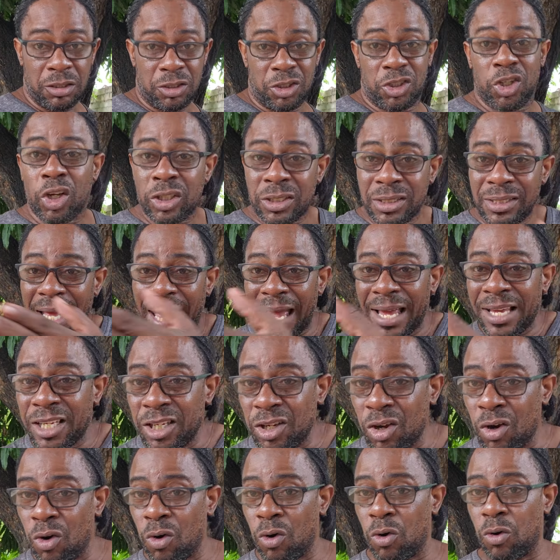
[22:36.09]
Just like
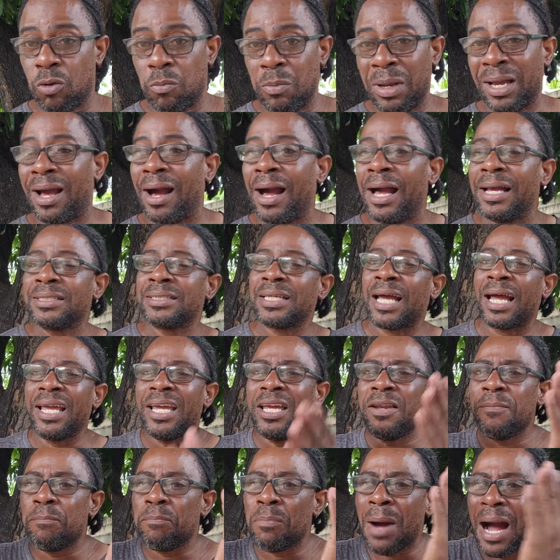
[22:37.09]
you, because that
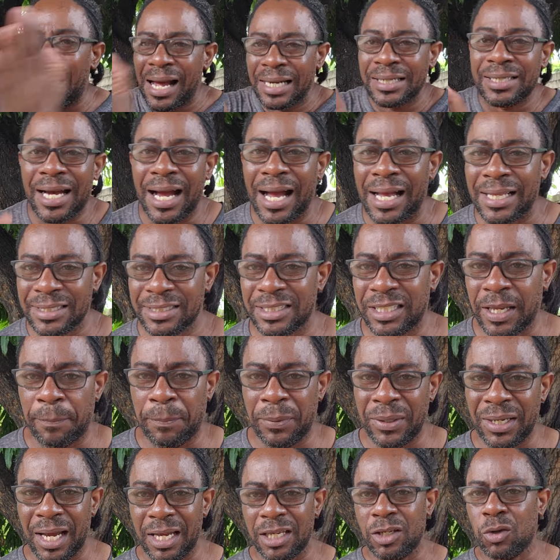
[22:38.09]
inborn
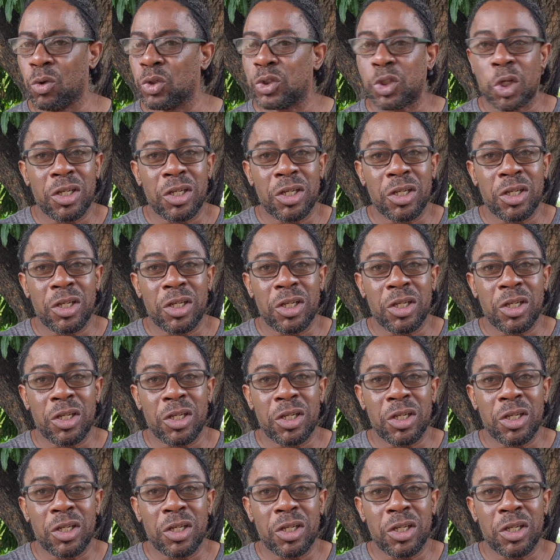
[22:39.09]
concept in you,